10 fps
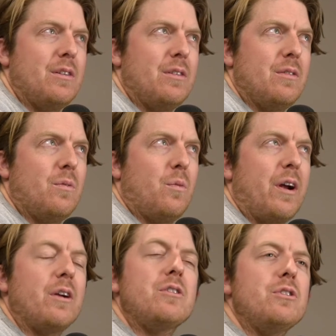
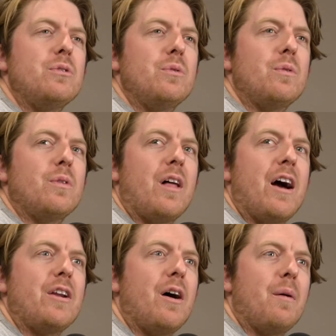where do you
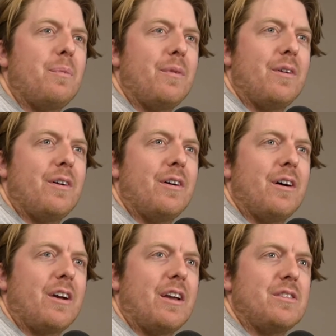line up
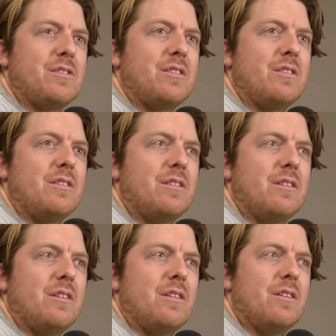against
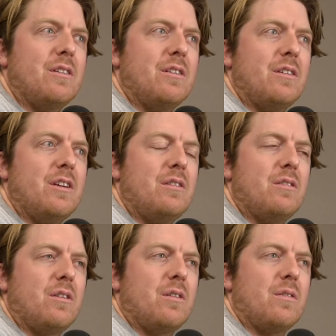
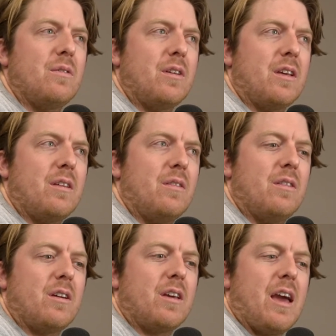either
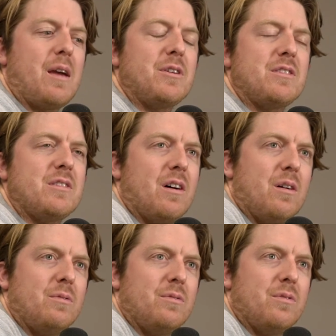the game
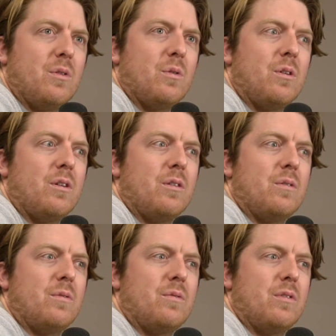itself
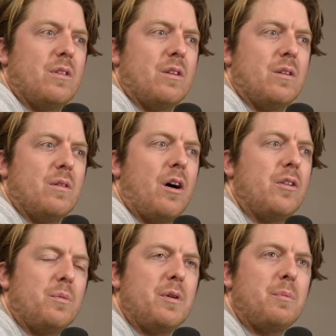or the
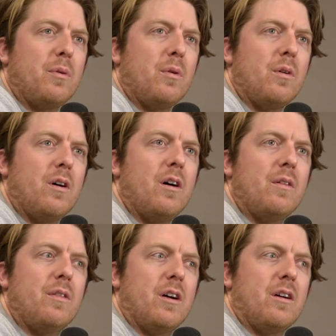other people
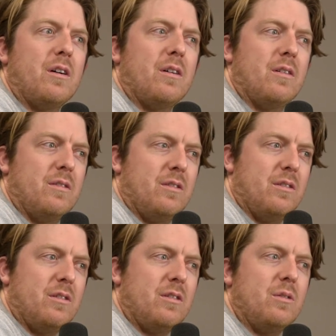that
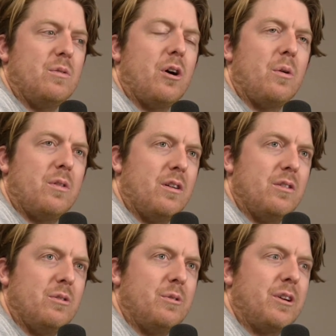you know that are
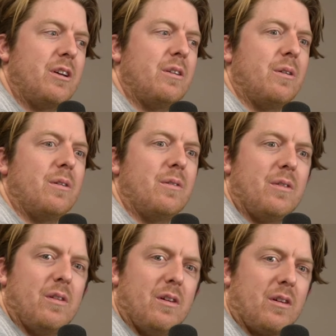doing it, or
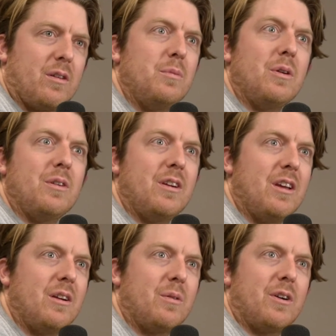a
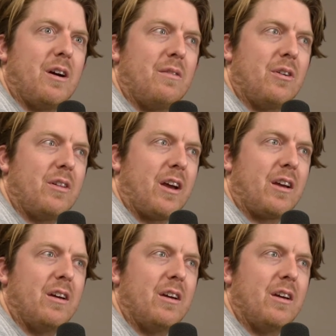community or whatever. Like,